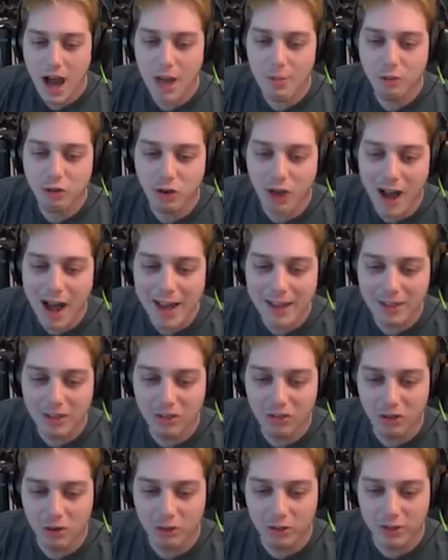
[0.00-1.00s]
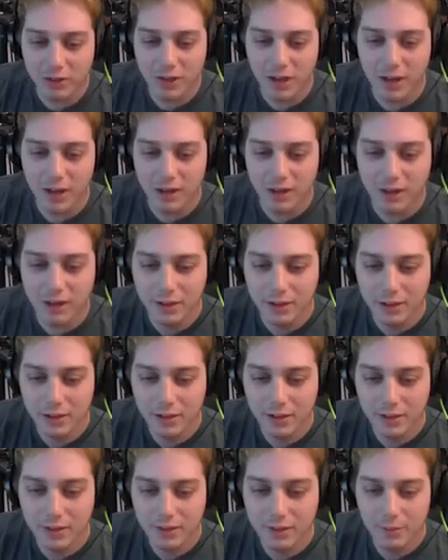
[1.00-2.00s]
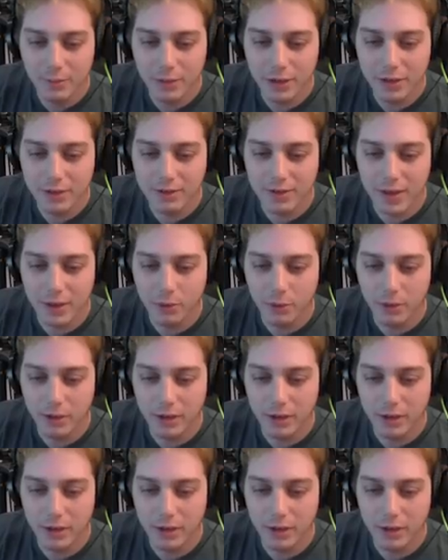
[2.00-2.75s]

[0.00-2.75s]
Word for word: I'm trying to shoot the tongue, but it's not